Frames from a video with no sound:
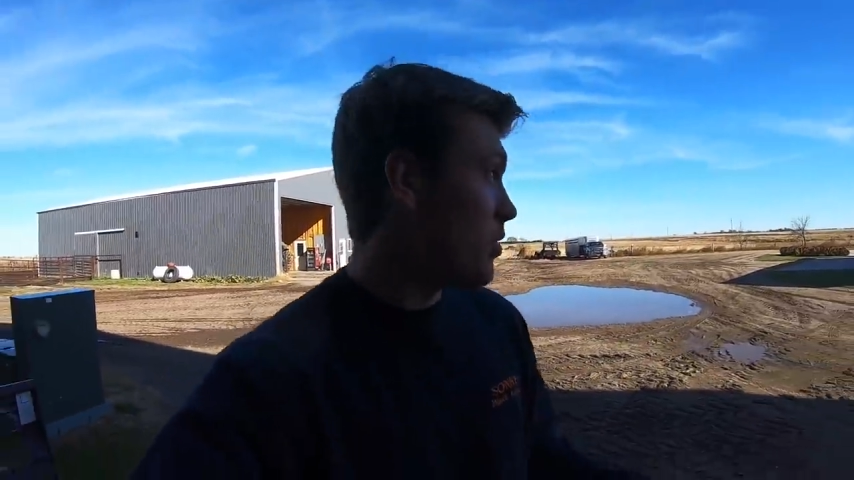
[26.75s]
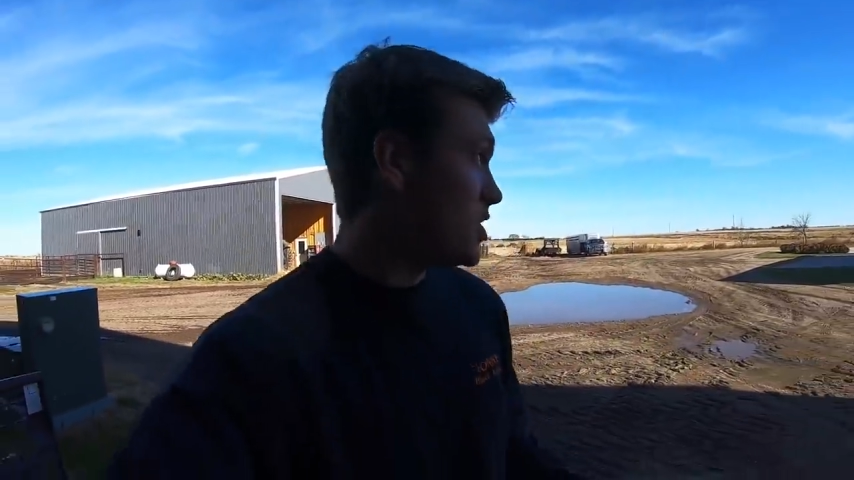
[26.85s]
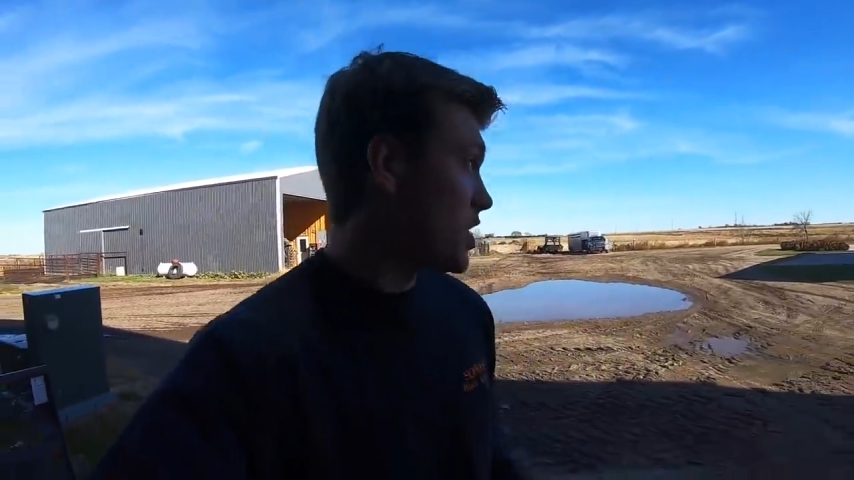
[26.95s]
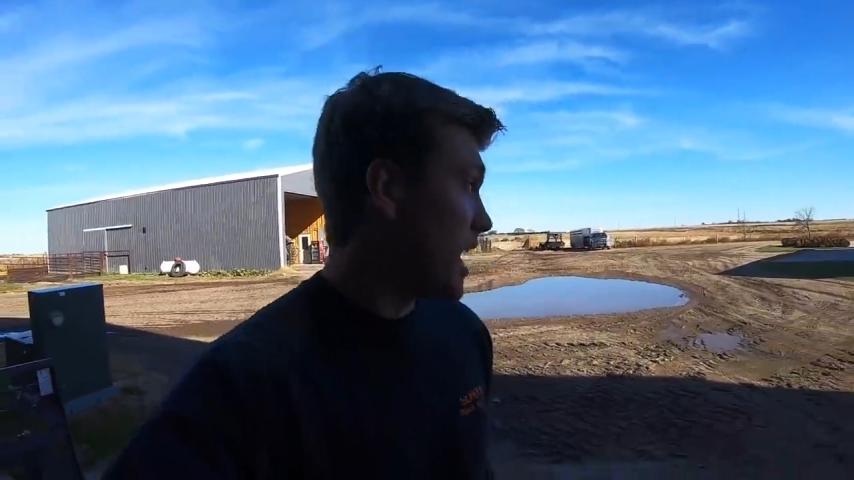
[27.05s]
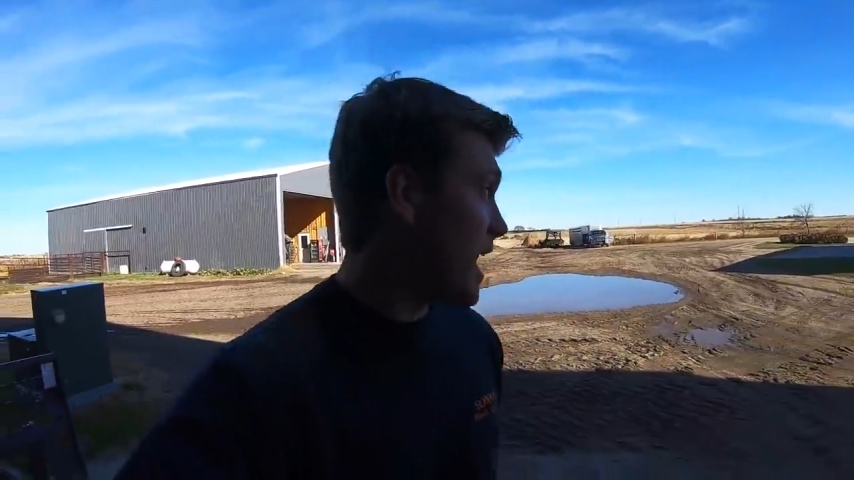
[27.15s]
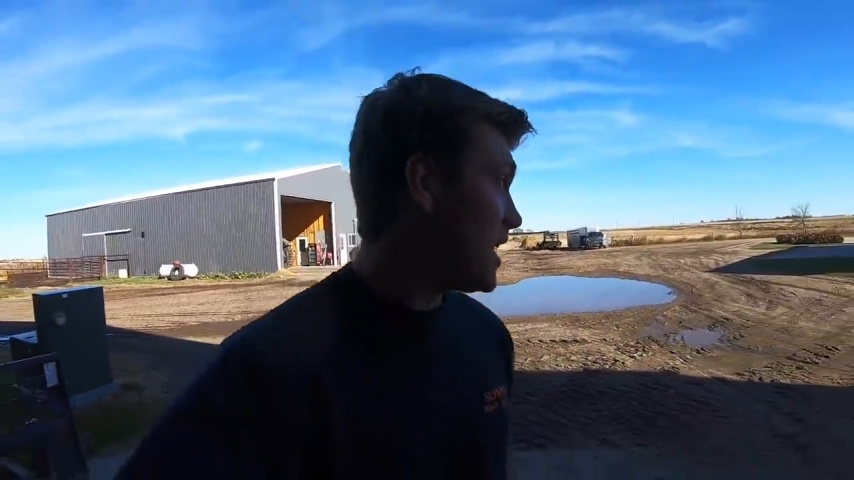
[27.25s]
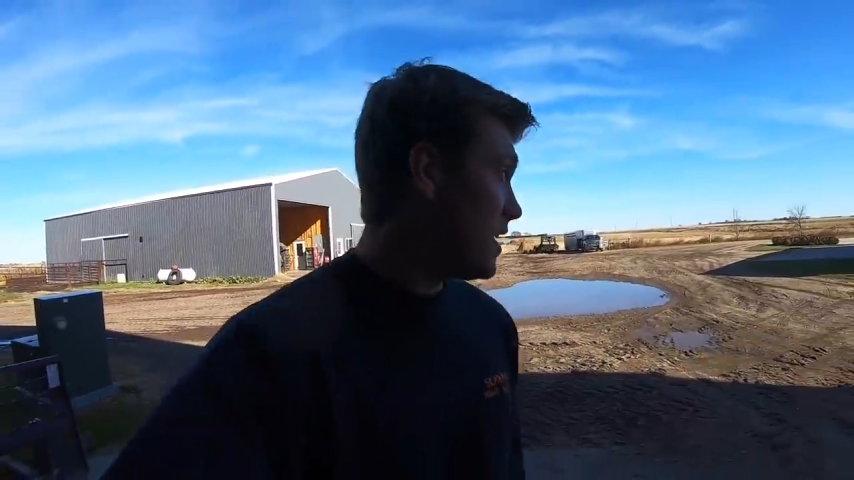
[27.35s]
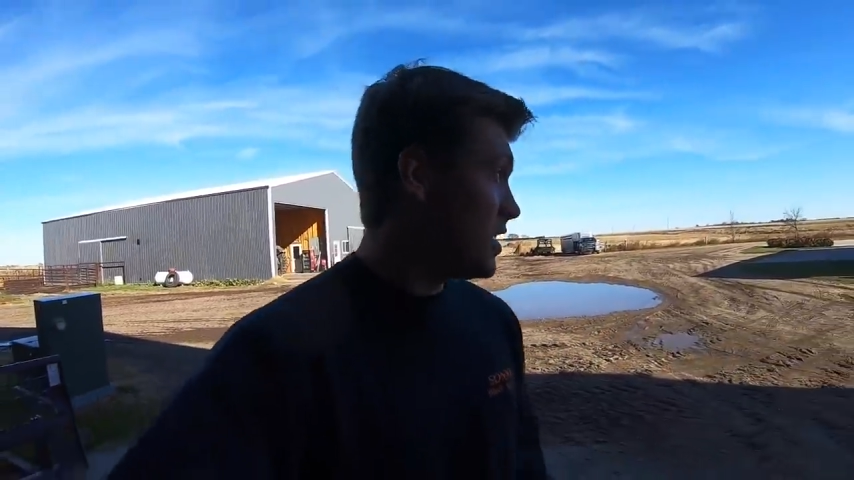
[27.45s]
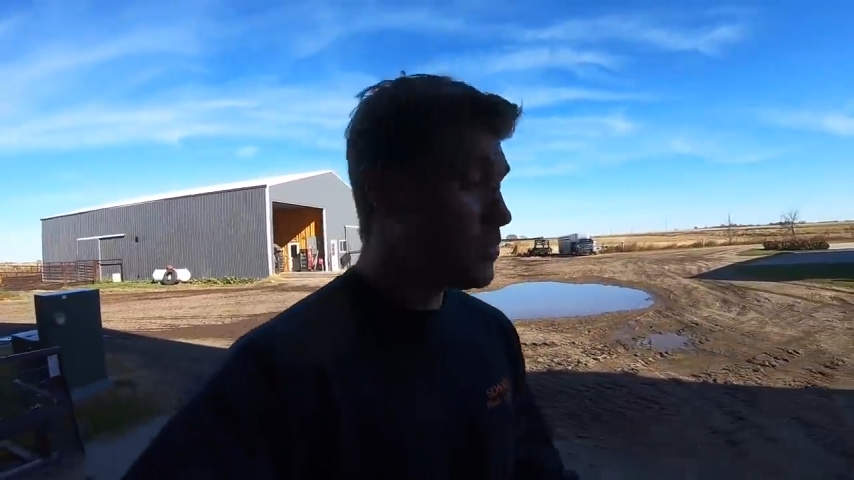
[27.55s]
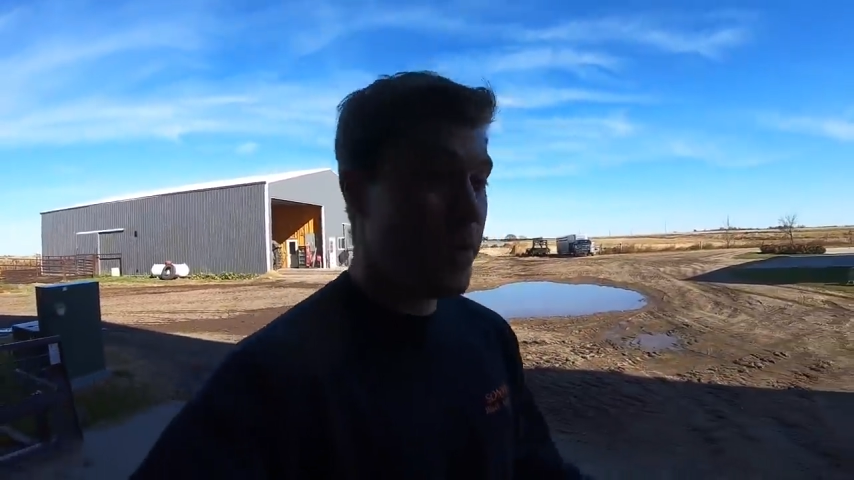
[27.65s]
what you
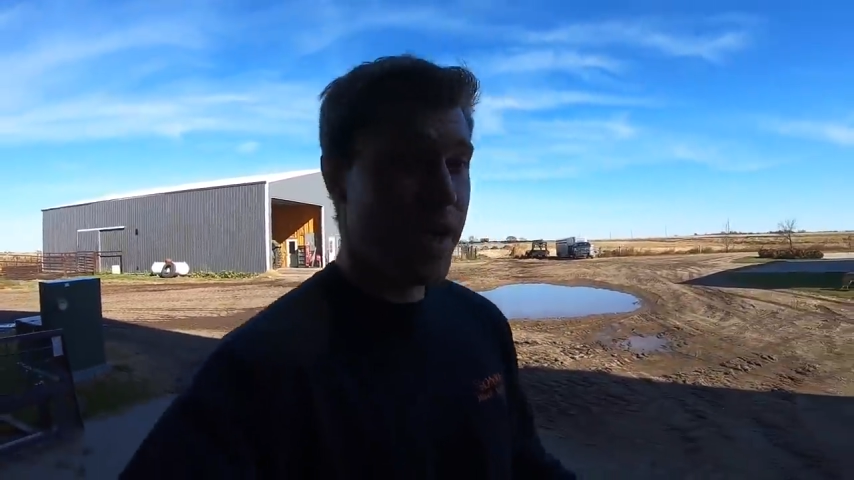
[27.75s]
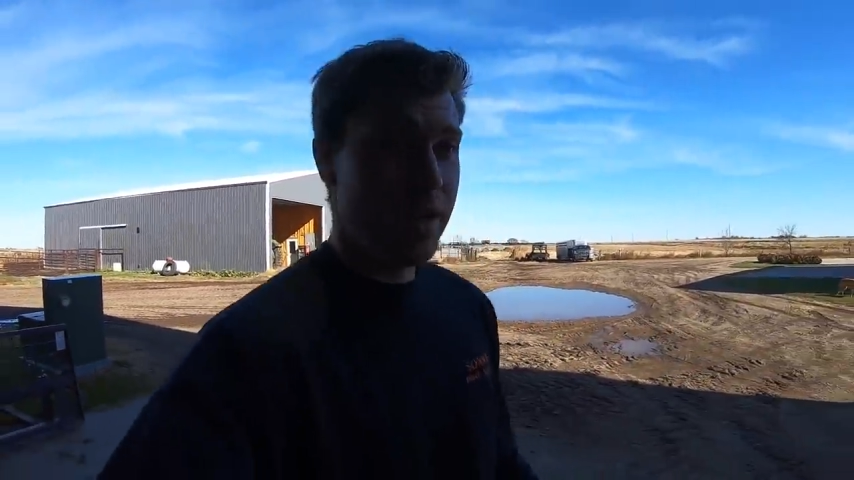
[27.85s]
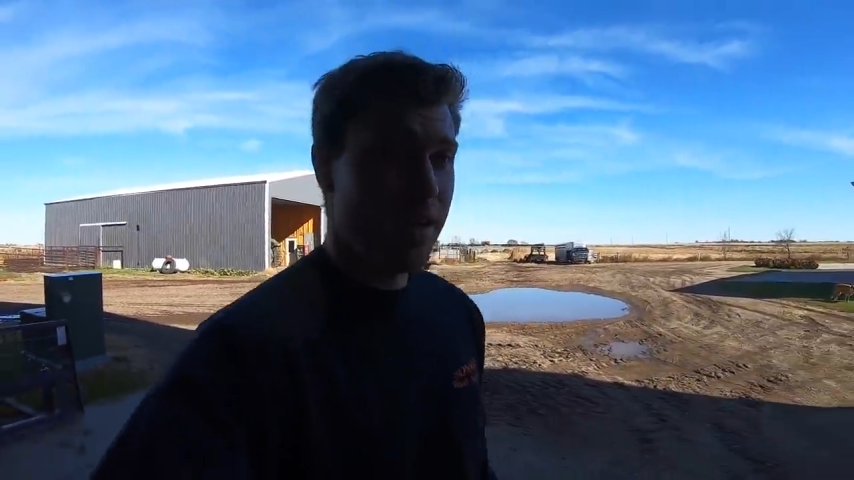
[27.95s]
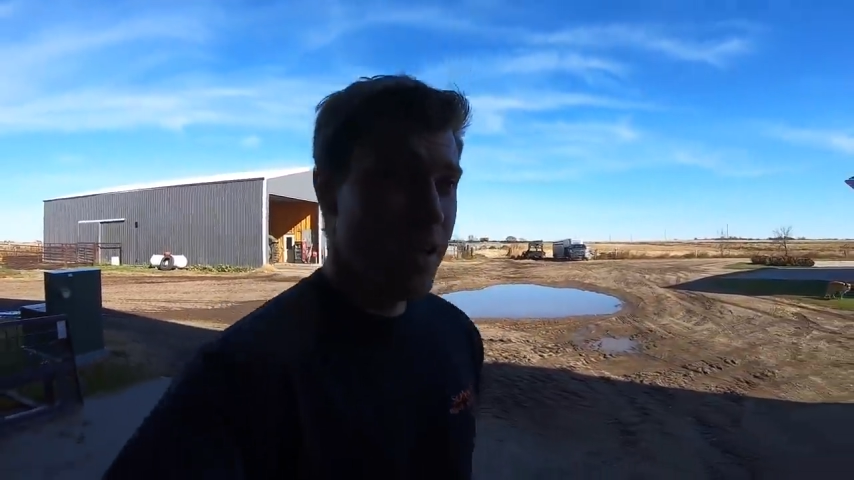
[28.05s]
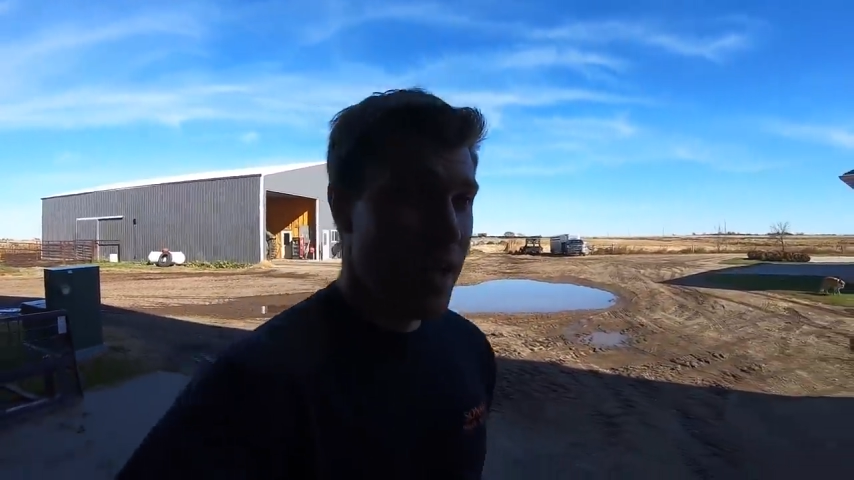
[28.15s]
got. It's been